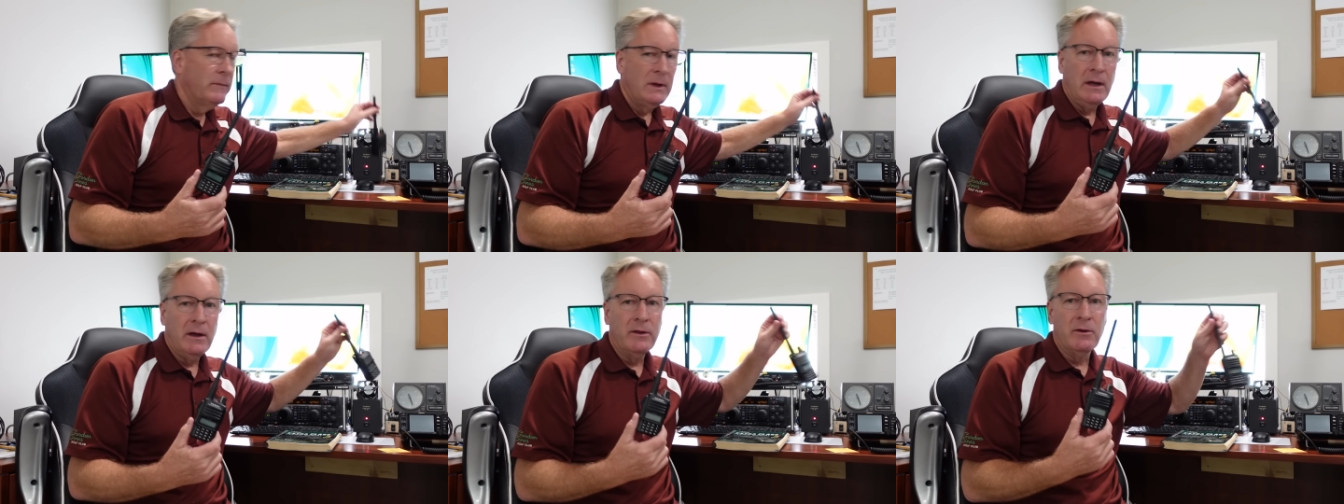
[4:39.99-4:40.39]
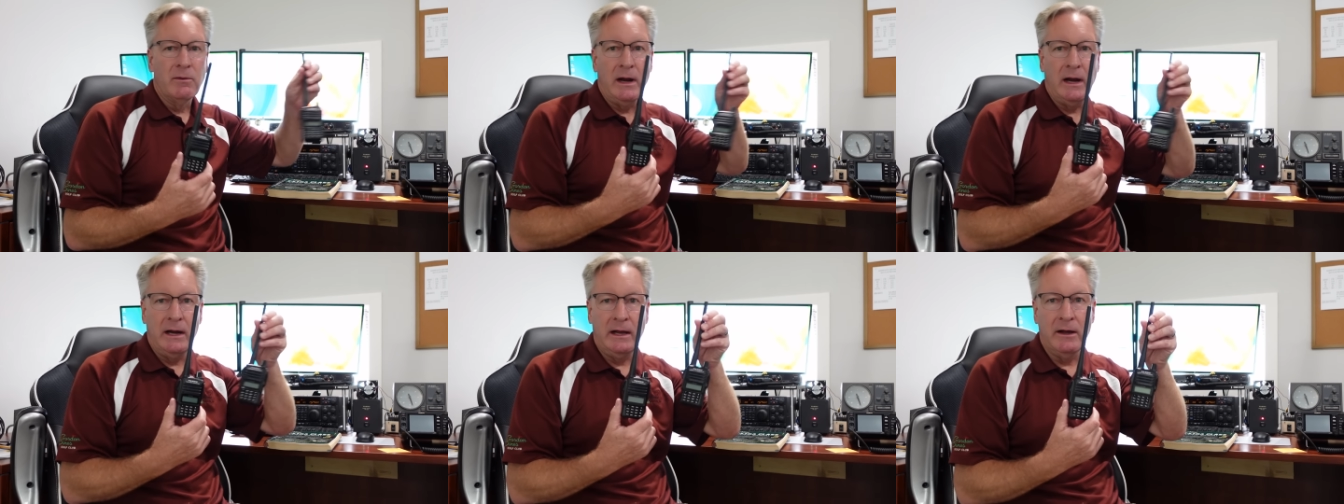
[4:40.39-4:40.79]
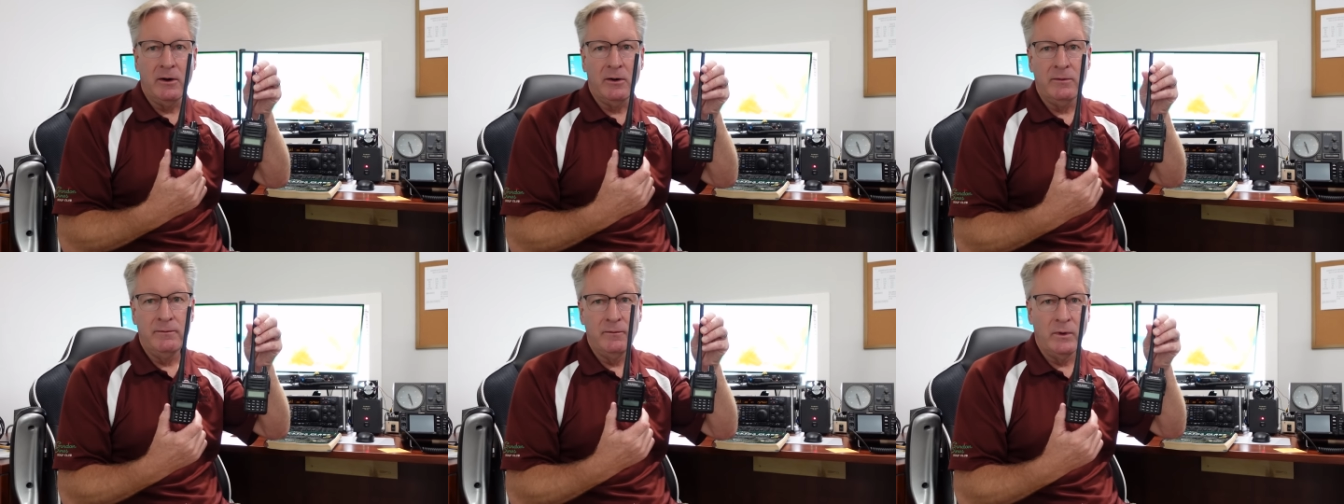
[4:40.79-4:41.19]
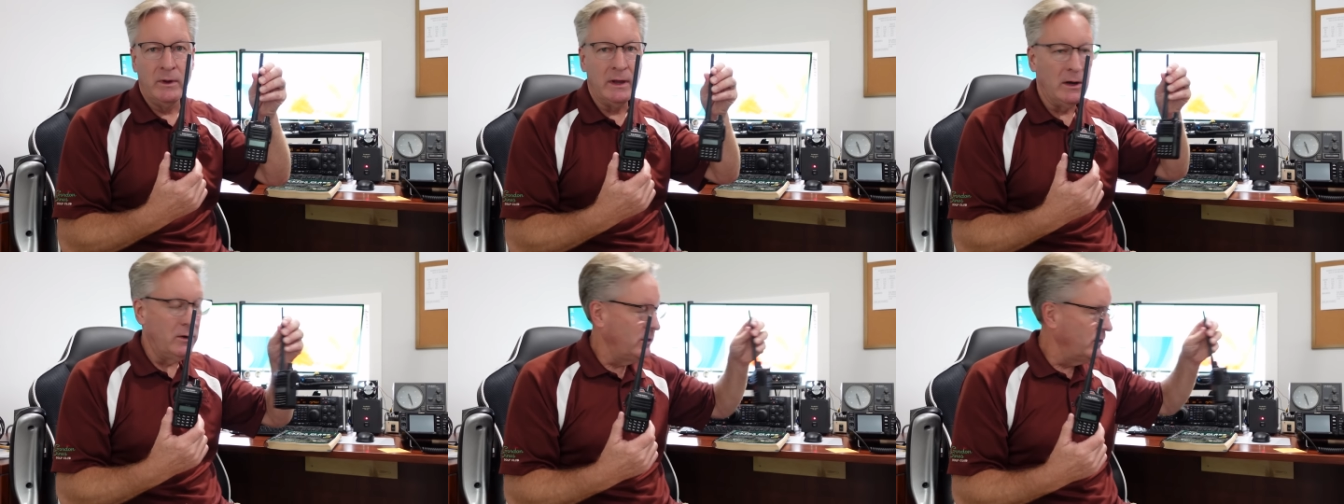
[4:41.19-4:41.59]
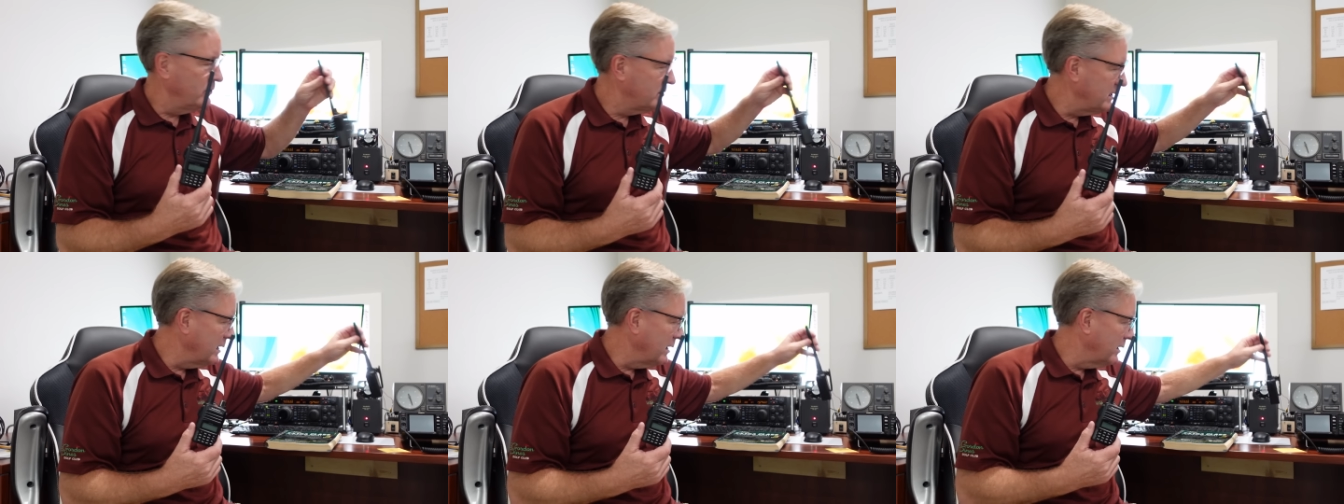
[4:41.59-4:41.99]
the other radio without
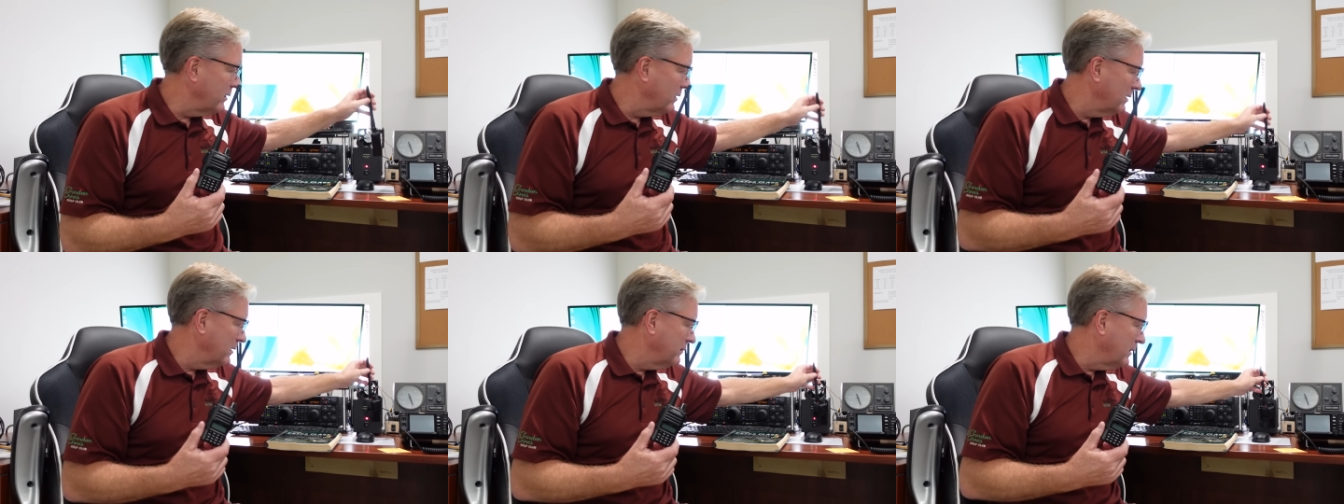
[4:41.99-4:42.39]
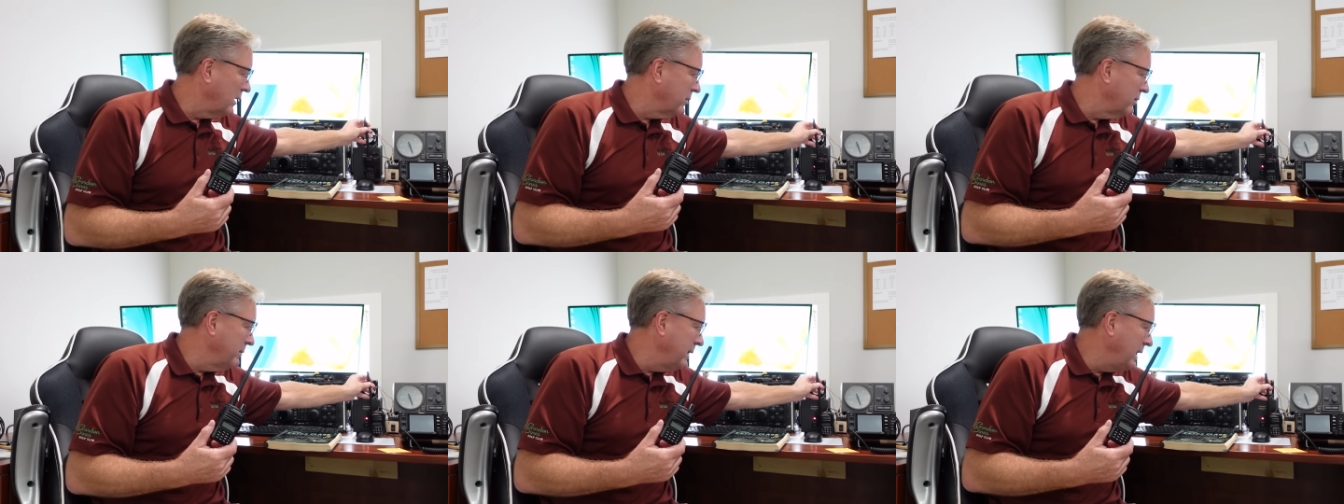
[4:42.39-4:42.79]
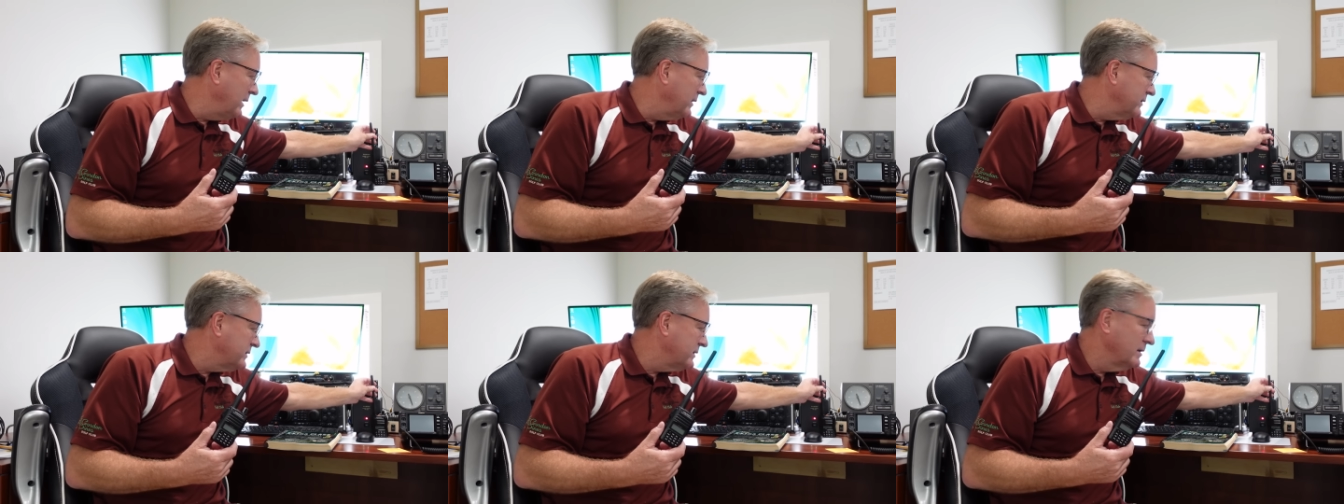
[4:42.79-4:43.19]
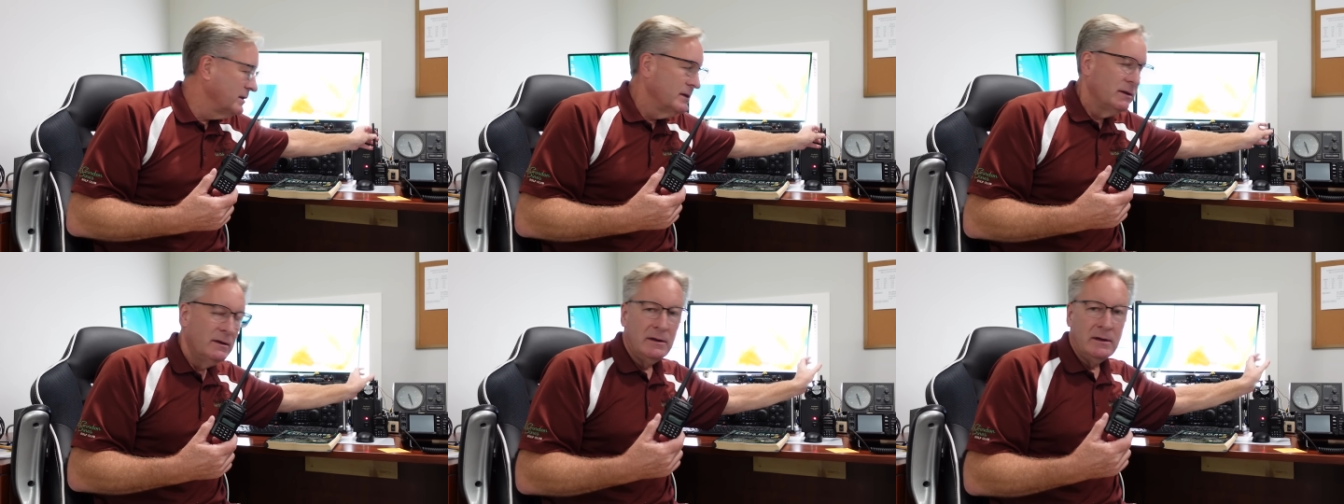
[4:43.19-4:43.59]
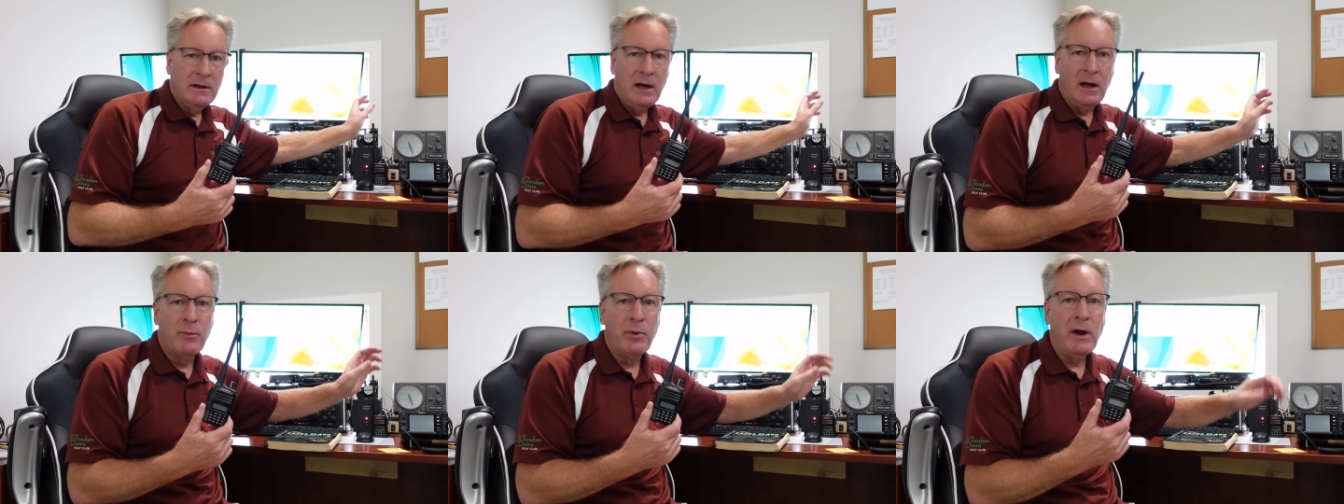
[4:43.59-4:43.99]
using other means,
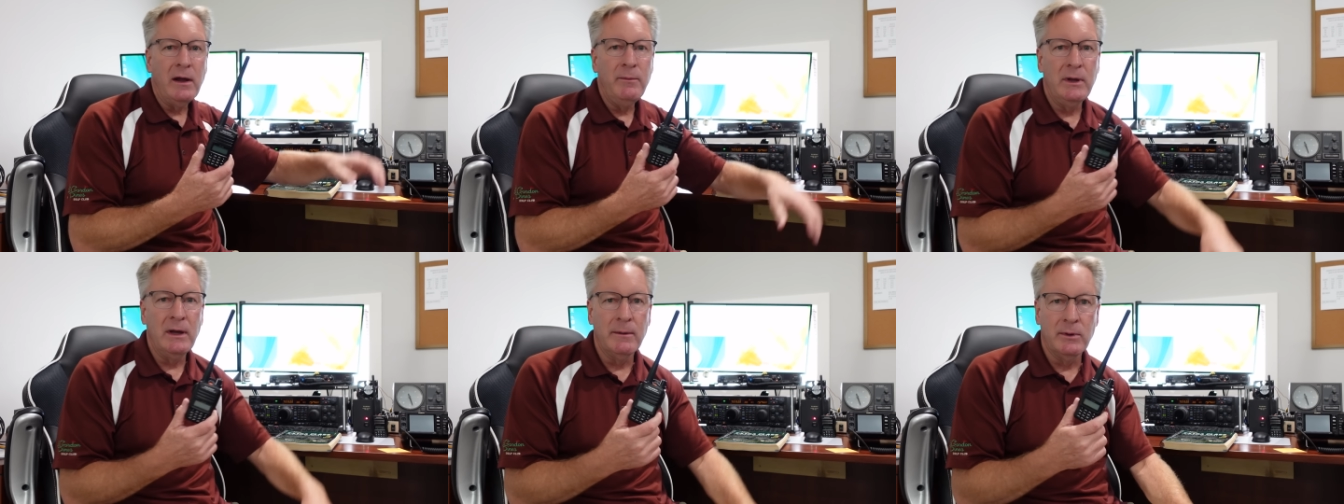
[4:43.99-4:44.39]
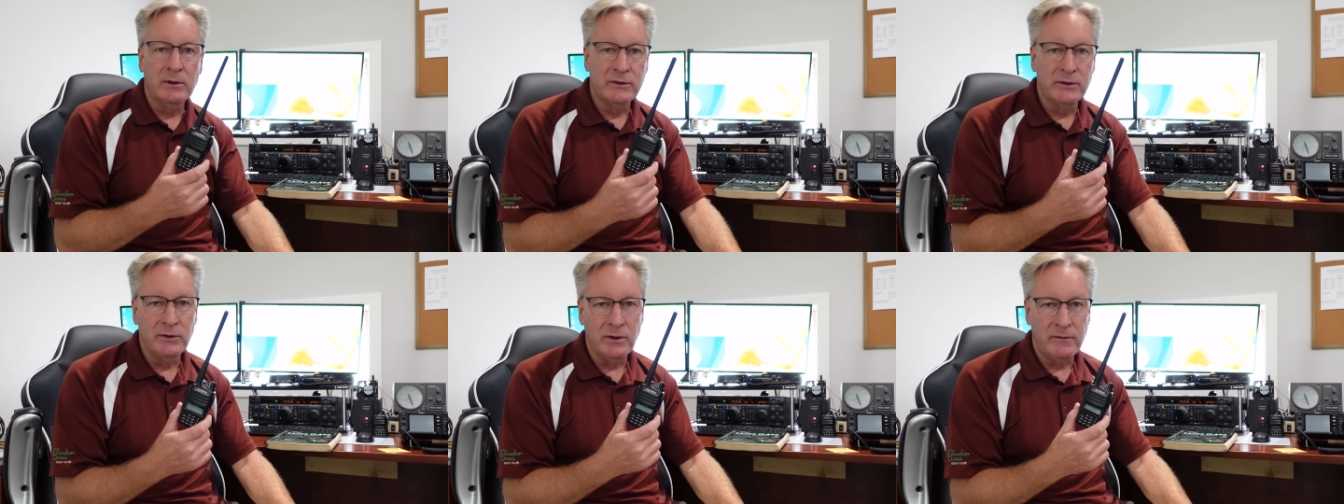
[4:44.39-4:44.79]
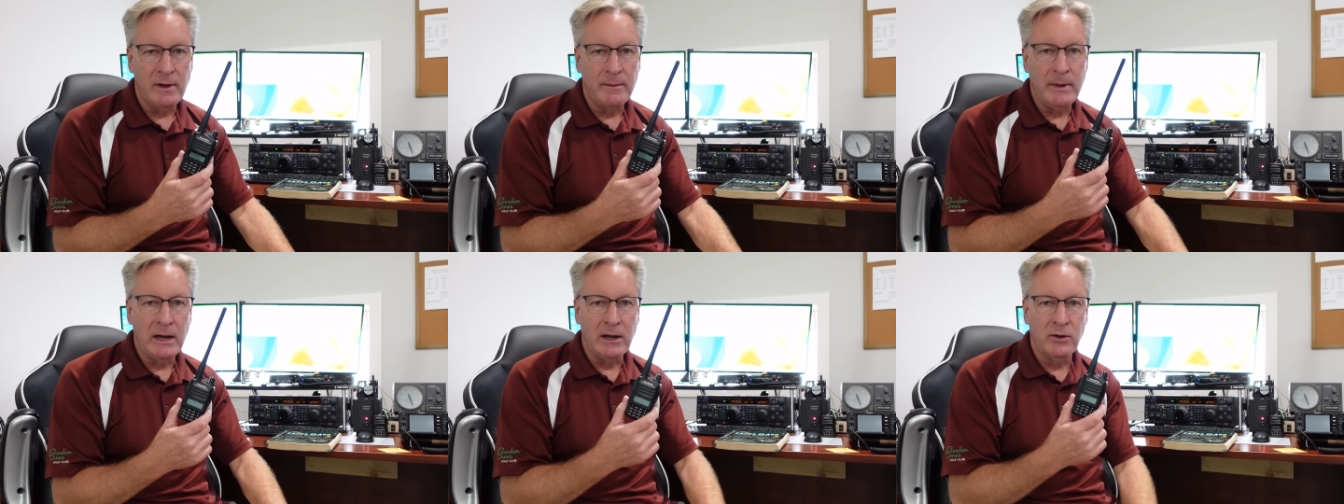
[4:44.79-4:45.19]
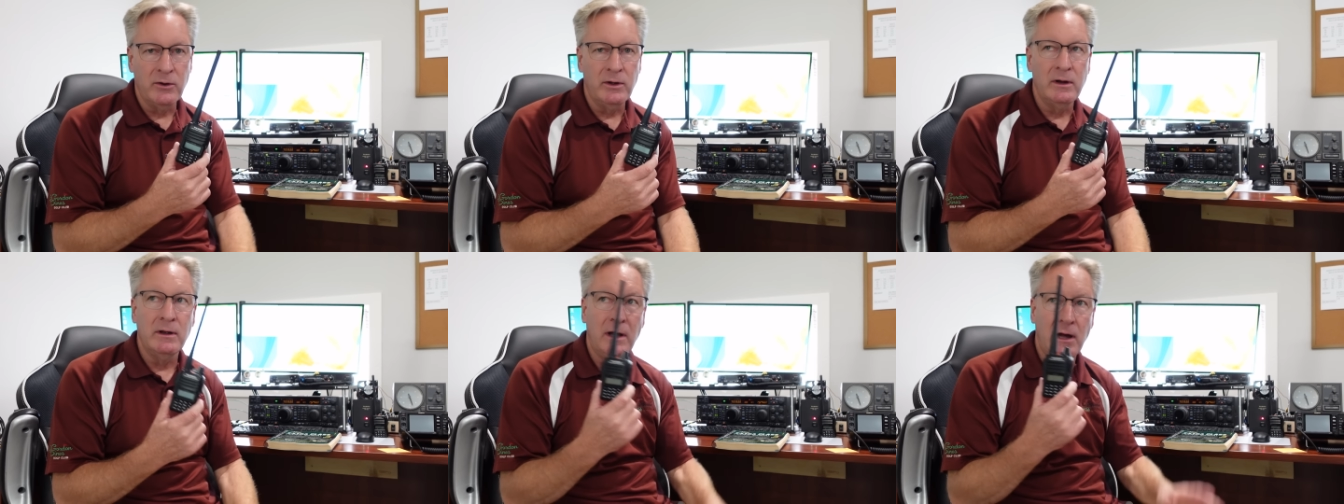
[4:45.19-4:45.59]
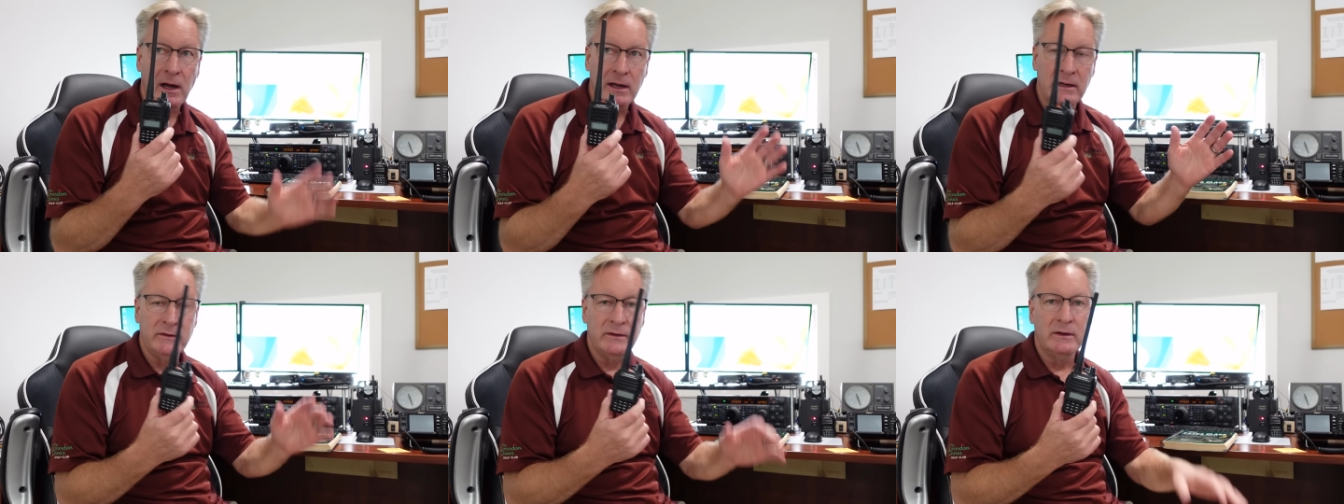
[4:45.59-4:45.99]
I'll probably be able to, if I'm at a good
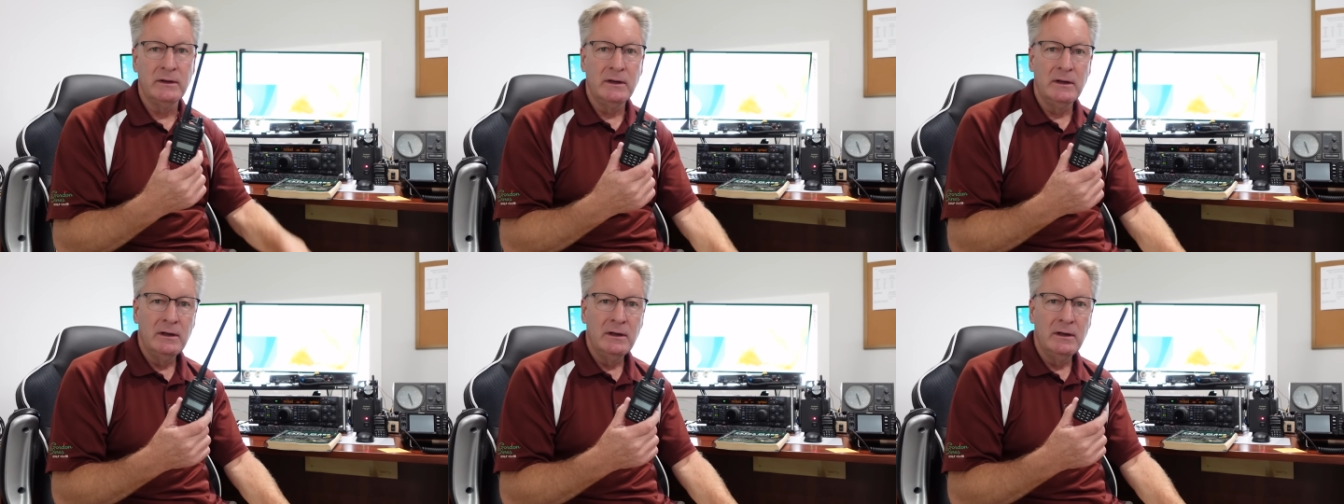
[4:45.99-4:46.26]
height,